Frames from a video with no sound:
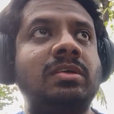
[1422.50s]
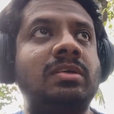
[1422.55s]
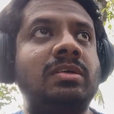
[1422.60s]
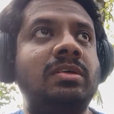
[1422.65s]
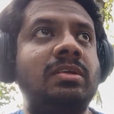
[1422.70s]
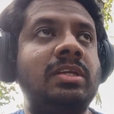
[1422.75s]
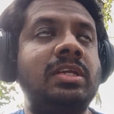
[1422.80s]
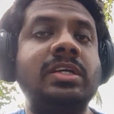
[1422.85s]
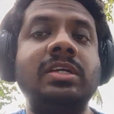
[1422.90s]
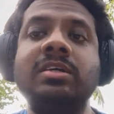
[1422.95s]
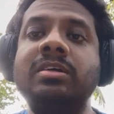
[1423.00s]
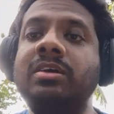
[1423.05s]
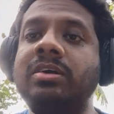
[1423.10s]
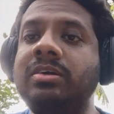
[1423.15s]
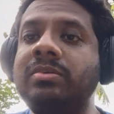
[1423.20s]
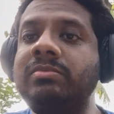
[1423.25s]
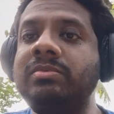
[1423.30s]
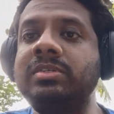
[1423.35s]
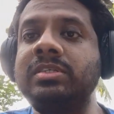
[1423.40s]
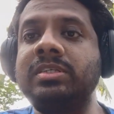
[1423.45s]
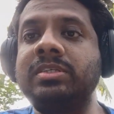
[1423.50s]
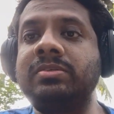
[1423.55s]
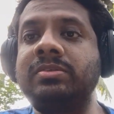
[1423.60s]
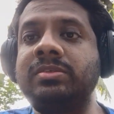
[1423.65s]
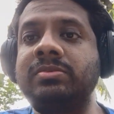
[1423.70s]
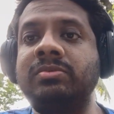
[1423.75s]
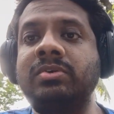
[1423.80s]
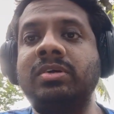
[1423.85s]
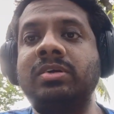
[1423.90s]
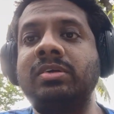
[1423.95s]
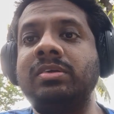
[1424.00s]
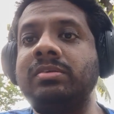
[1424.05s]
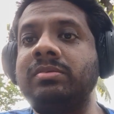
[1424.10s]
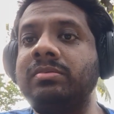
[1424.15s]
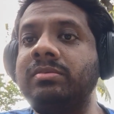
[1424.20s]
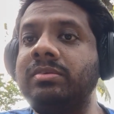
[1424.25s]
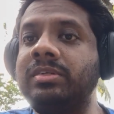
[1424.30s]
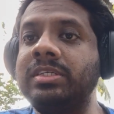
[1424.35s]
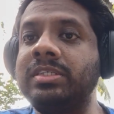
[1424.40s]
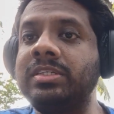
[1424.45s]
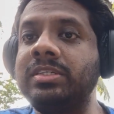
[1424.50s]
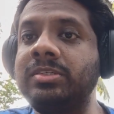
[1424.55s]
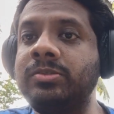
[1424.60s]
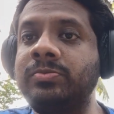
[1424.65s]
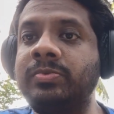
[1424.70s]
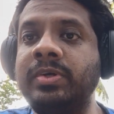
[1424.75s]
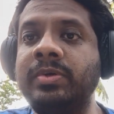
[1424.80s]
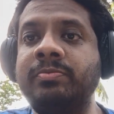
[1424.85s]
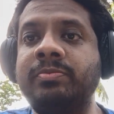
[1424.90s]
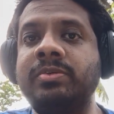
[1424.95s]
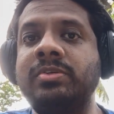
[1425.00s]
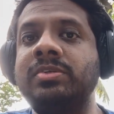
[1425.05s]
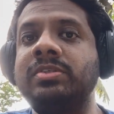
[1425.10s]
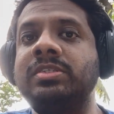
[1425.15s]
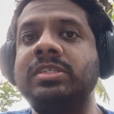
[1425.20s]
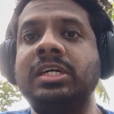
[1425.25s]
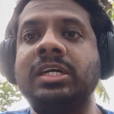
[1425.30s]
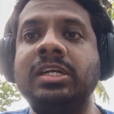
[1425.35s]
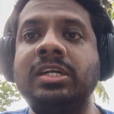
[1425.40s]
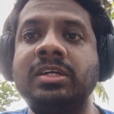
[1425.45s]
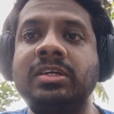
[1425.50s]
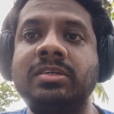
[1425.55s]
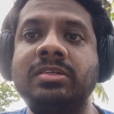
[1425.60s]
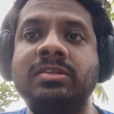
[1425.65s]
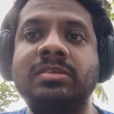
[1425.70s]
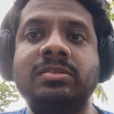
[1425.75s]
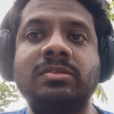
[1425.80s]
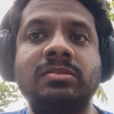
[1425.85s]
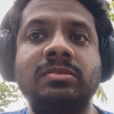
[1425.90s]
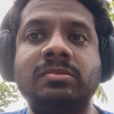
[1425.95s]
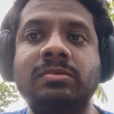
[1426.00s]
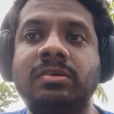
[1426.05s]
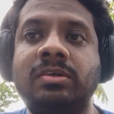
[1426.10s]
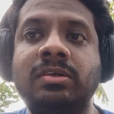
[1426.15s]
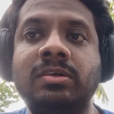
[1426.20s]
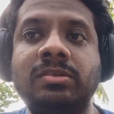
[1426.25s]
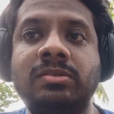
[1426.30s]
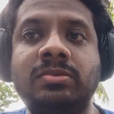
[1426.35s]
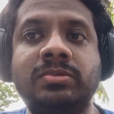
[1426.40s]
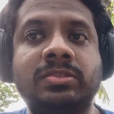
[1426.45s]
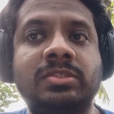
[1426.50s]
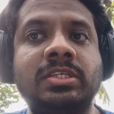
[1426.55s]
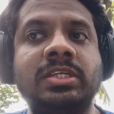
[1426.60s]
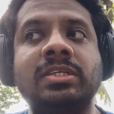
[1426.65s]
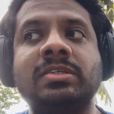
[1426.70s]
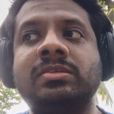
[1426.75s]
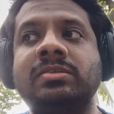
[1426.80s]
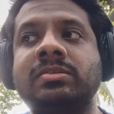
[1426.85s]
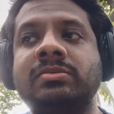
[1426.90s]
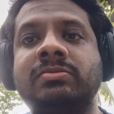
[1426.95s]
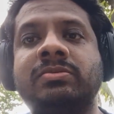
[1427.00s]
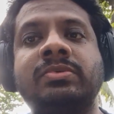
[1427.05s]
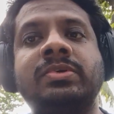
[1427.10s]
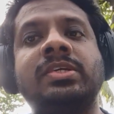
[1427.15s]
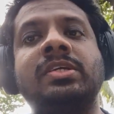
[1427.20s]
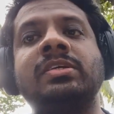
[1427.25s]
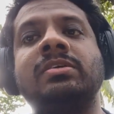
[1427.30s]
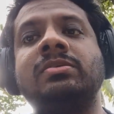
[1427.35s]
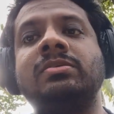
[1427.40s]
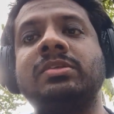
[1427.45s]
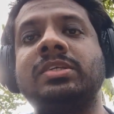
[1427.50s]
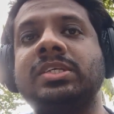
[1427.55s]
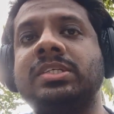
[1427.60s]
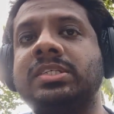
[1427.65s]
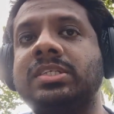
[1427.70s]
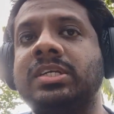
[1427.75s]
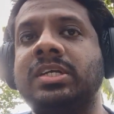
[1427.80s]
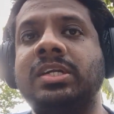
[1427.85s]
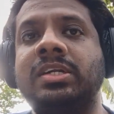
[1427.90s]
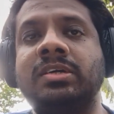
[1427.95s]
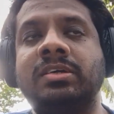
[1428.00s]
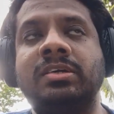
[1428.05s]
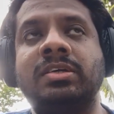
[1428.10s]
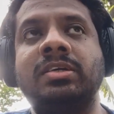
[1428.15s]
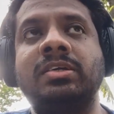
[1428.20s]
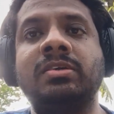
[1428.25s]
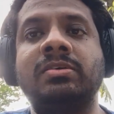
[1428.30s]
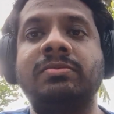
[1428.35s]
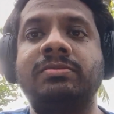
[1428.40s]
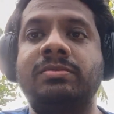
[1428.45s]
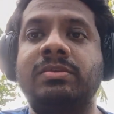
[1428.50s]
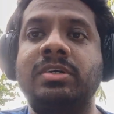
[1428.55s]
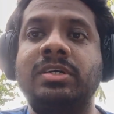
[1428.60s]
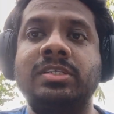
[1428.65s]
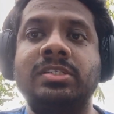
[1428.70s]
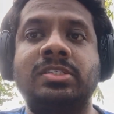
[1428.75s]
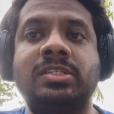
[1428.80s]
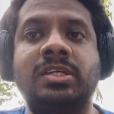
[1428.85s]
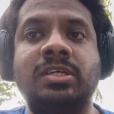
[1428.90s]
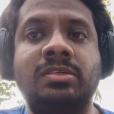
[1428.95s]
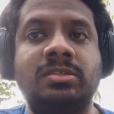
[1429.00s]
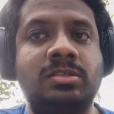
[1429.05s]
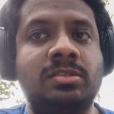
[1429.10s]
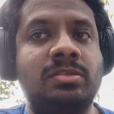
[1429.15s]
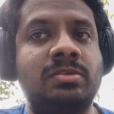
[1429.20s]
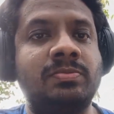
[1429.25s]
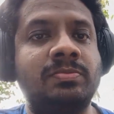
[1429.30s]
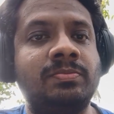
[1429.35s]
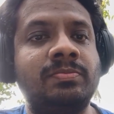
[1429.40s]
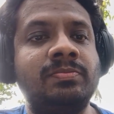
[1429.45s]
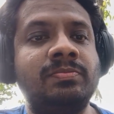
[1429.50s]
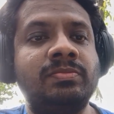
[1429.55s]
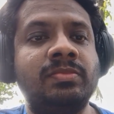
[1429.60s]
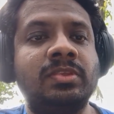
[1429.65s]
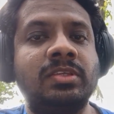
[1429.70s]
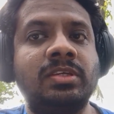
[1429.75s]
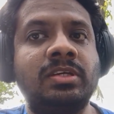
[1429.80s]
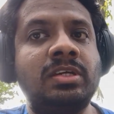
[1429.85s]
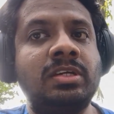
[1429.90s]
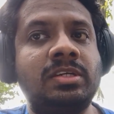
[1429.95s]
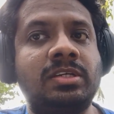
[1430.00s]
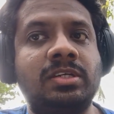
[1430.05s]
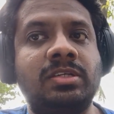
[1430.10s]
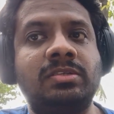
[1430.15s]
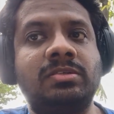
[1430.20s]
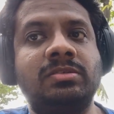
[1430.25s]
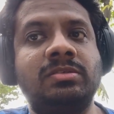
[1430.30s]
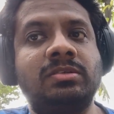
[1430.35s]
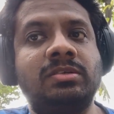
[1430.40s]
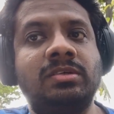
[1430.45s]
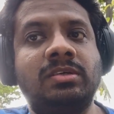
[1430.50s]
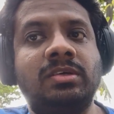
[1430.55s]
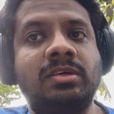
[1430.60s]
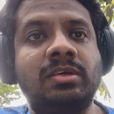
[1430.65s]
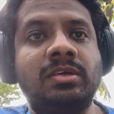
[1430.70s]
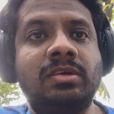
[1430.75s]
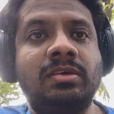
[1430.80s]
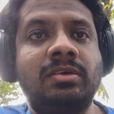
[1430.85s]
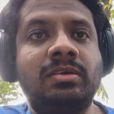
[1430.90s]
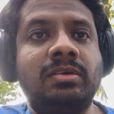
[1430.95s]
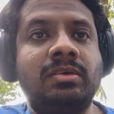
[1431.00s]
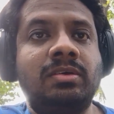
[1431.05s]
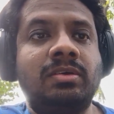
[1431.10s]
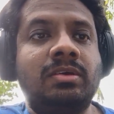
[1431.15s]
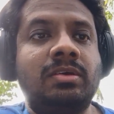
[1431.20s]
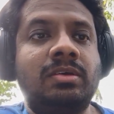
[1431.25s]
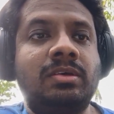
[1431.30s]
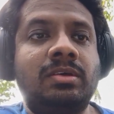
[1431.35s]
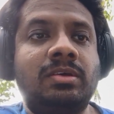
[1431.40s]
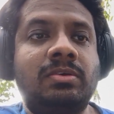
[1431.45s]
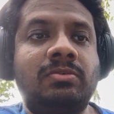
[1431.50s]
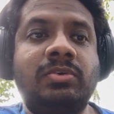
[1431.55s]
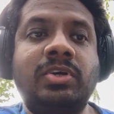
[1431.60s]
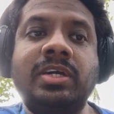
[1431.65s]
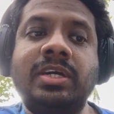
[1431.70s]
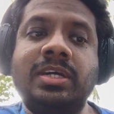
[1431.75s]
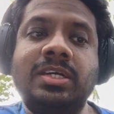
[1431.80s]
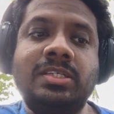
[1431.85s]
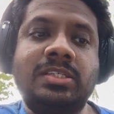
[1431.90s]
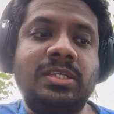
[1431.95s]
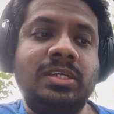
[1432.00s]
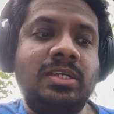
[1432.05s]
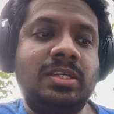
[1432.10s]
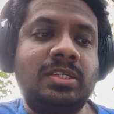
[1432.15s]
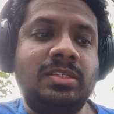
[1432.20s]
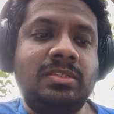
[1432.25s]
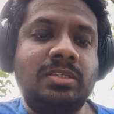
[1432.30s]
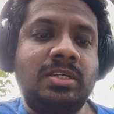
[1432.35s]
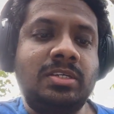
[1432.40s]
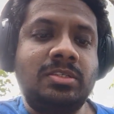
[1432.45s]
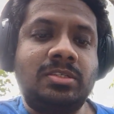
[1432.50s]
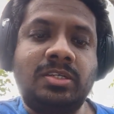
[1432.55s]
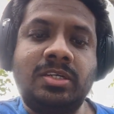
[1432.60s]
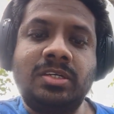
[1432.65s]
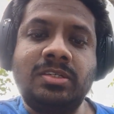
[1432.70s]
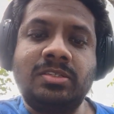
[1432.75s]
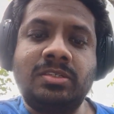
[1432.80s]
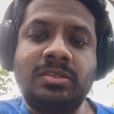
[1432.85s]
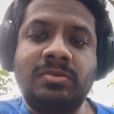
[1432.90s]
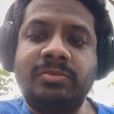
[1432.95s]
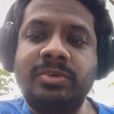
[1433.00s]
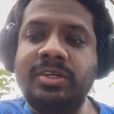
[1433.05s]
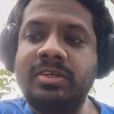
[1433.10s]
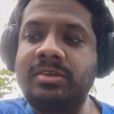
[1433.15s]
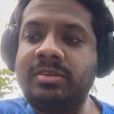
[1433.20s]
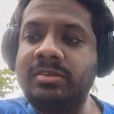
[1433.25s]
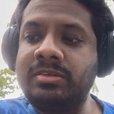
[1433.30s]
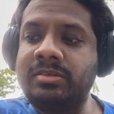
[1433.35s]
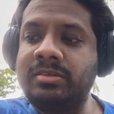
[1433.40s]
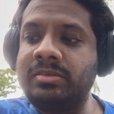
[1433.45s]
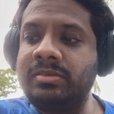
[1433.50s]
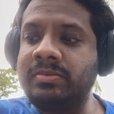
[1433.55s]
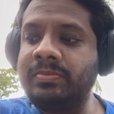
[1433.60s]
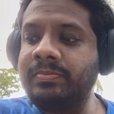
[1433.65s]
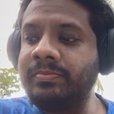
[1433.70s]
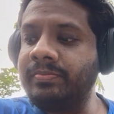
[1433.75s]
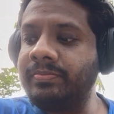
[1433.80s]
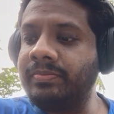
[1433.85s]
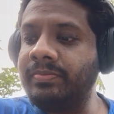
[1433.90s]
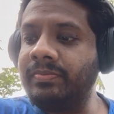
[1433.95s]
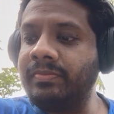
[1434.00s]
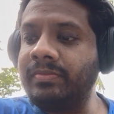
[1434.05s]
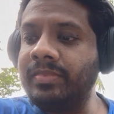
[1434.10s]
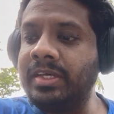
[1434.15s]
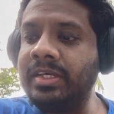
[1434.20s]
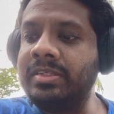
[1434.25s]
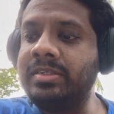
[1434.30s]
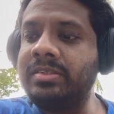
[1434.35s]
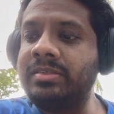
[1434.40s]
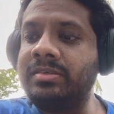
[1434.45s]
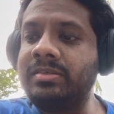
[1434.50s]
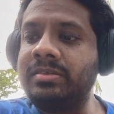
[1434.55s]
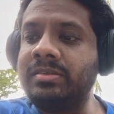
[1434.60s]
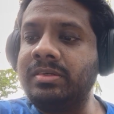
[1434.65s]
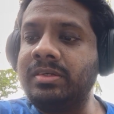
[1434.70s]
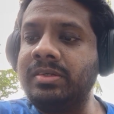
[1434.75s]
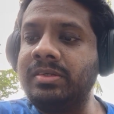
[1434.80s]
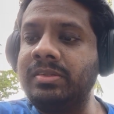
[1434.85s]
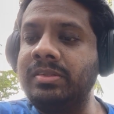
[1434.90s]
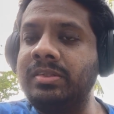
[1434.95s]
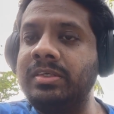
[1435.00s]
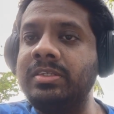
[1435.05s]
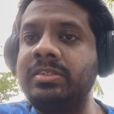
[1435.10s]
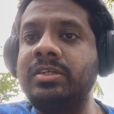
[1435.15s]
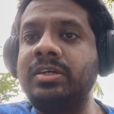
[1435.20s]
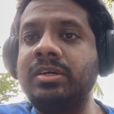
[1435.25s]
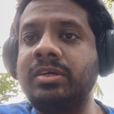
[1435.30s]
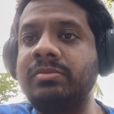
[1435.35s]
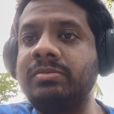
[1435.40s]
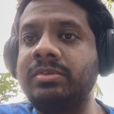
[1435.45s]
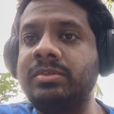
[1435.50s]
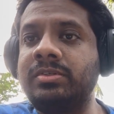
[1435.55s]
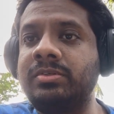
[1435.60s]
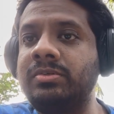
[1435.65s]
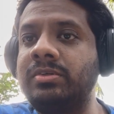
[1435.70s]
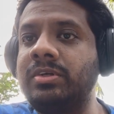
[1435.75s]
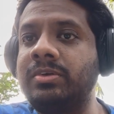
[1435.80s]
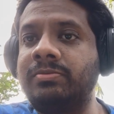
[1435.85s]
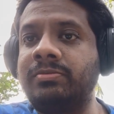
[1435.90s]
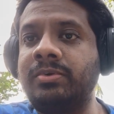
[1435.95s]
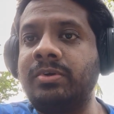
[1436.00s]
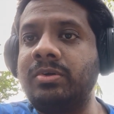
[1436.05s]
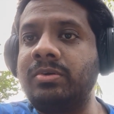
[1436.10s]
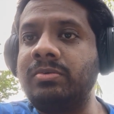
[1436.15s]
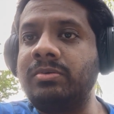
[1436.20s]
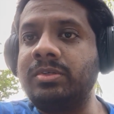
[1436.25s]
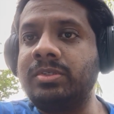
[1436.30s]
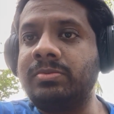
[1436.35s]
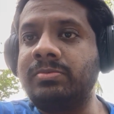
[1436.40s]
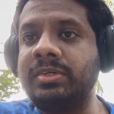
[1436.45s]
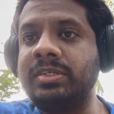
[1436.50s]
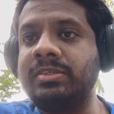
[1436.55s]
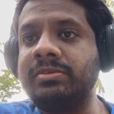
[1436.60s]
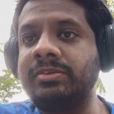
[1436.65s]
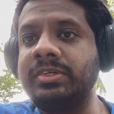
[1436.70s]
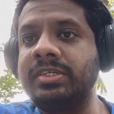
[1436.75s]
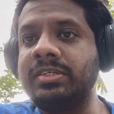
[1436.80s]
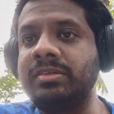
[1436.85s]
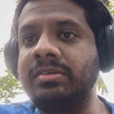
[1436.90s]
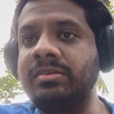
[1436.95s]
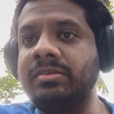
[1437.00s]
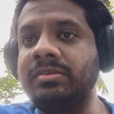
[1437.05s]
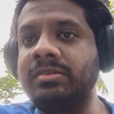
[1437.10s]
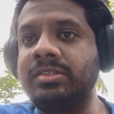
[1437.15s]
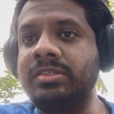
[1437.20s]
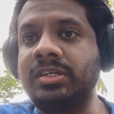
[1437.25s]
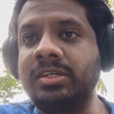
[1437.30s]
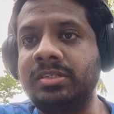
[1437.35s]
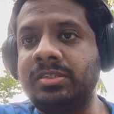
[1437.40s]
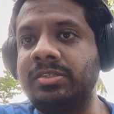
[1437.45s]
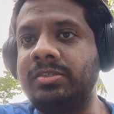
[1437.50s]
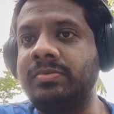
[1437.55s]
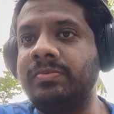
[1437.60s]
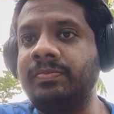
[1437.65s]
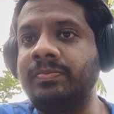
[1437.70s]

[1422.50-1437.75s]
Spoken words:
Legal documents, it's one. Research papers, articles, all those things fit into this category of unstructured content. Why I say it's unstructured? Because these documents do not follow a specific structure,